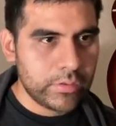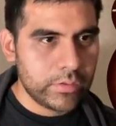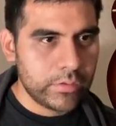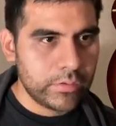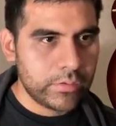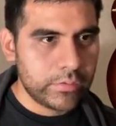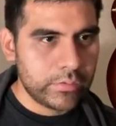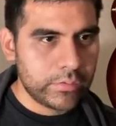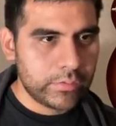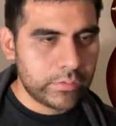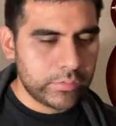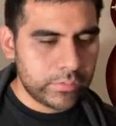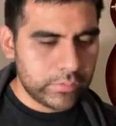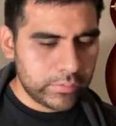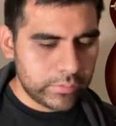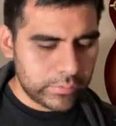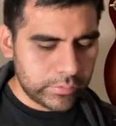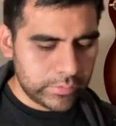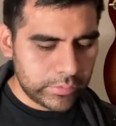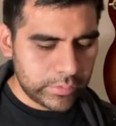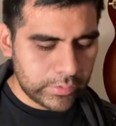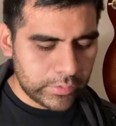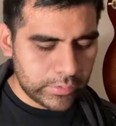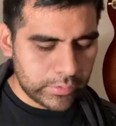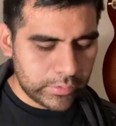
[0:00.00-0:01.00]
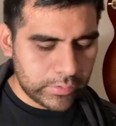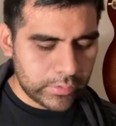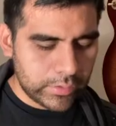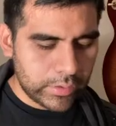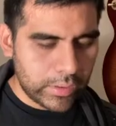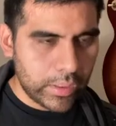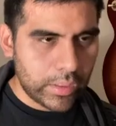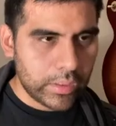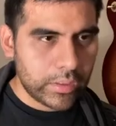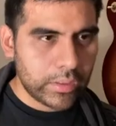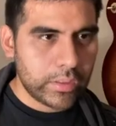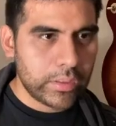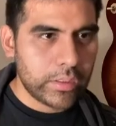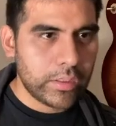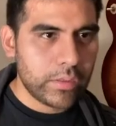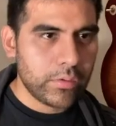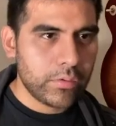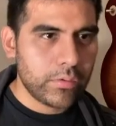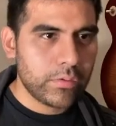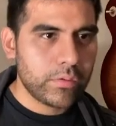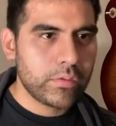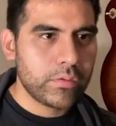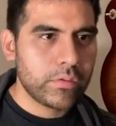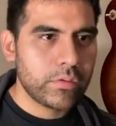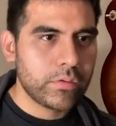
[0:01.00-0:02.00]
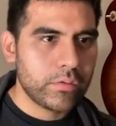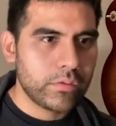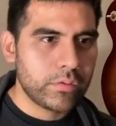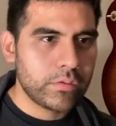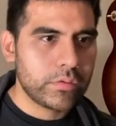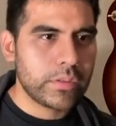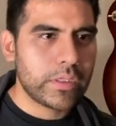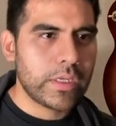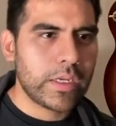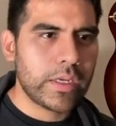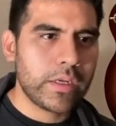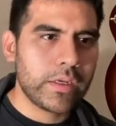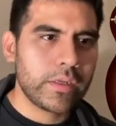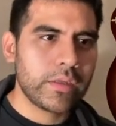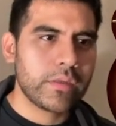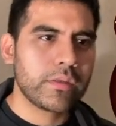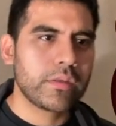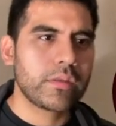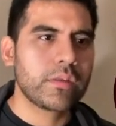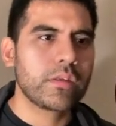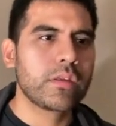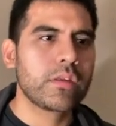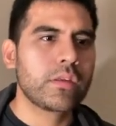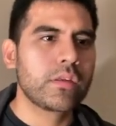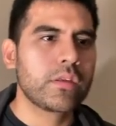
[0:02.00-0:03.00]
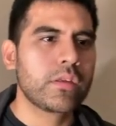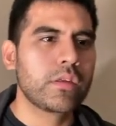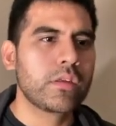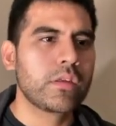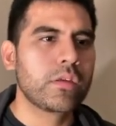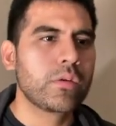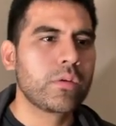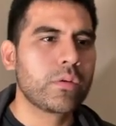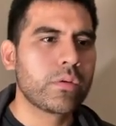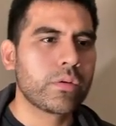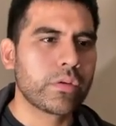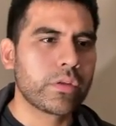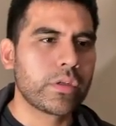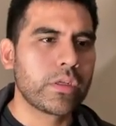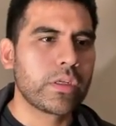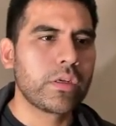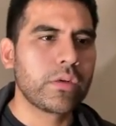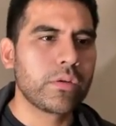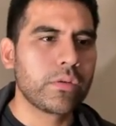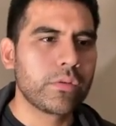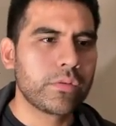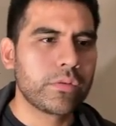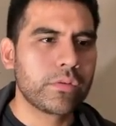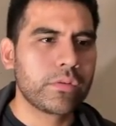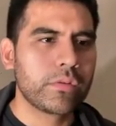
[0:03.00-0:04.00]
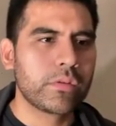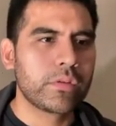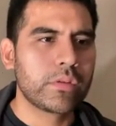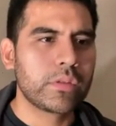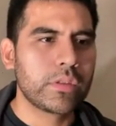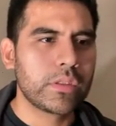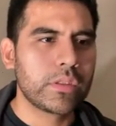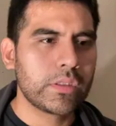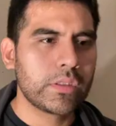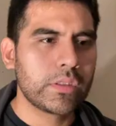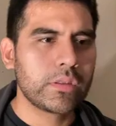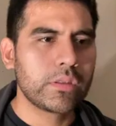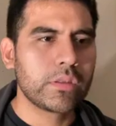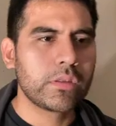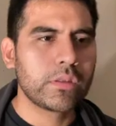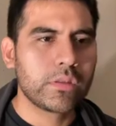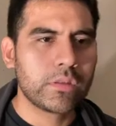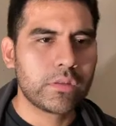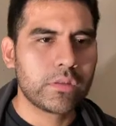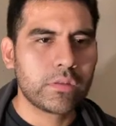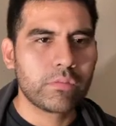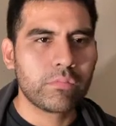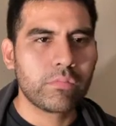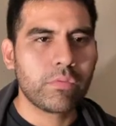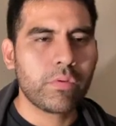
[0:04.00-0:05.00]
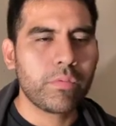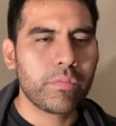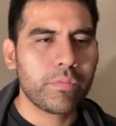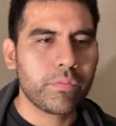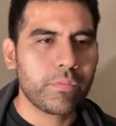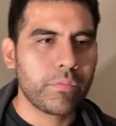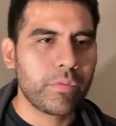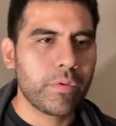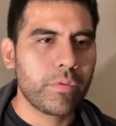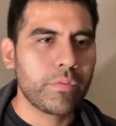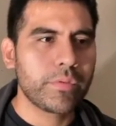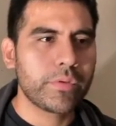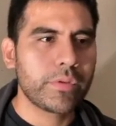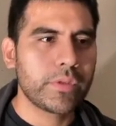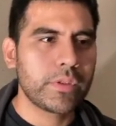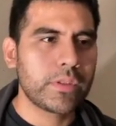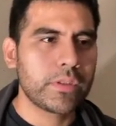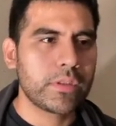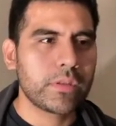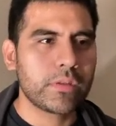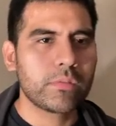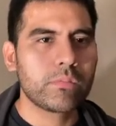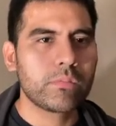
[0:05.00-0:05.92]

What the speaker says: sig kill, yeah, or kill sig. What was it?